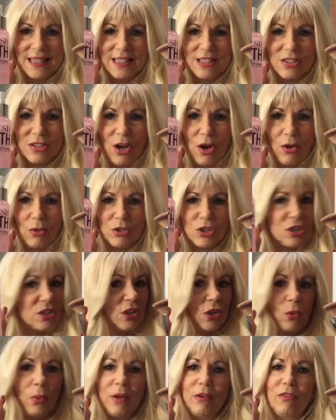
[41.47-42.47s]
So
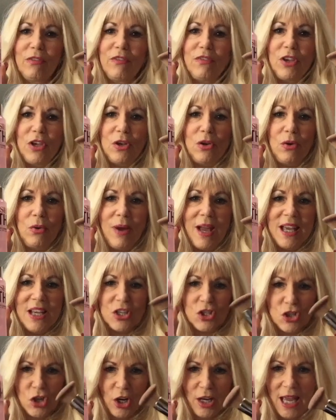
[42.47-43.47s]
just a quick review,
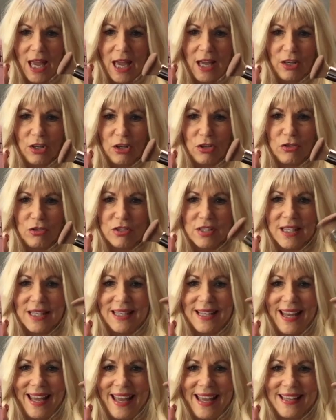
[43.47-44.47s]
show you how to use
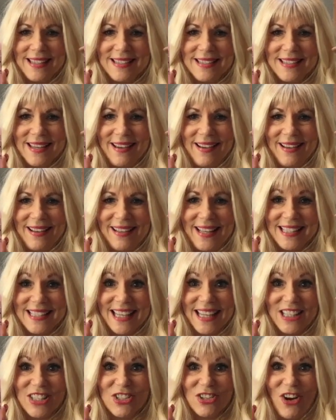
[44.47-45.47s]
it, and let's
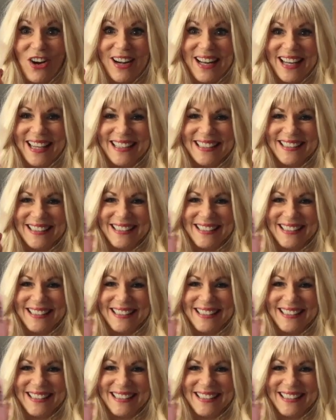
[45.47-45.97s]
get started.